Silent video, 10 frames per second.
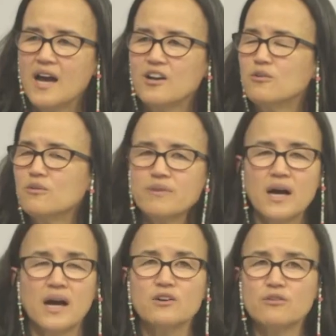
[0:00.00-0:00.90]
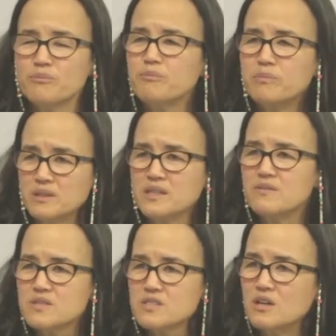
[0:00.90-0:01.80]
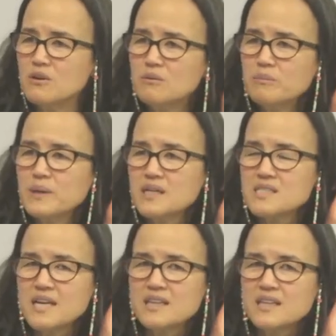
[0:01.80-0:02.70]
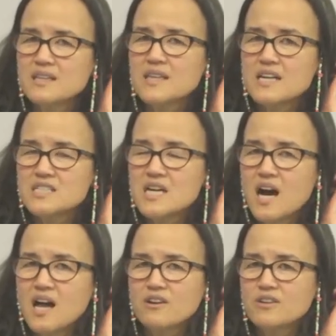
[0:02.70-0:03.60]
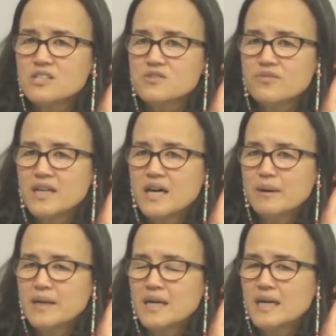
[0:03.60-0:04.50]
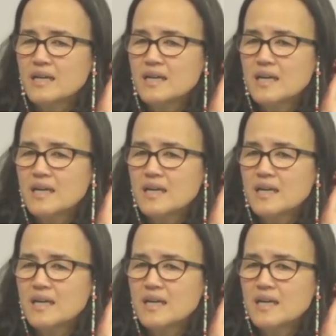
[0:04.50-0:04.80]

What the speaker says: I don't believe so, because I think that tolerance phenomenon